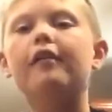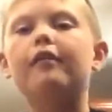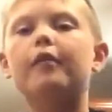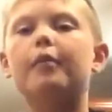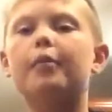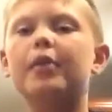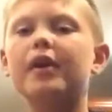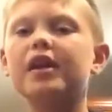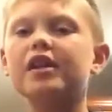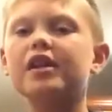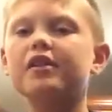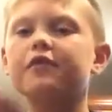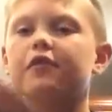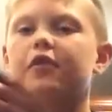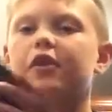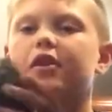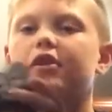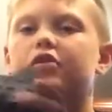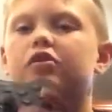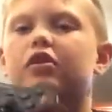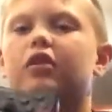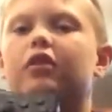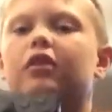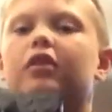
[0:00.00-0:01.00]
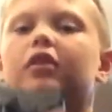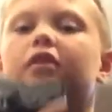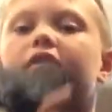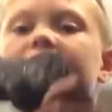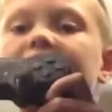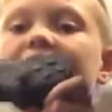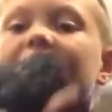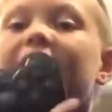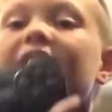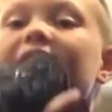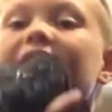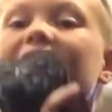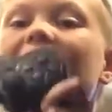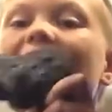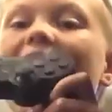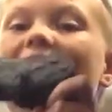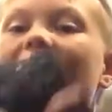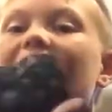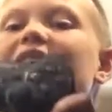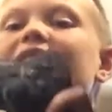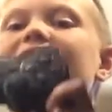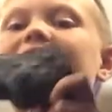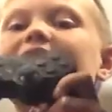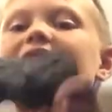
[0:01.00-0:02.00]
The PS3 controller, 10
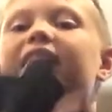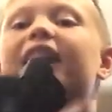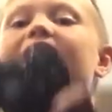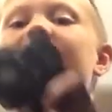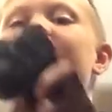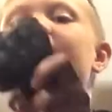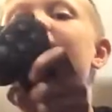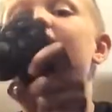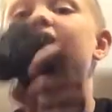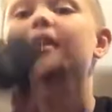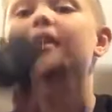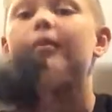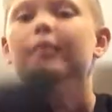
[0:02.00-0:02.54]
out of 10,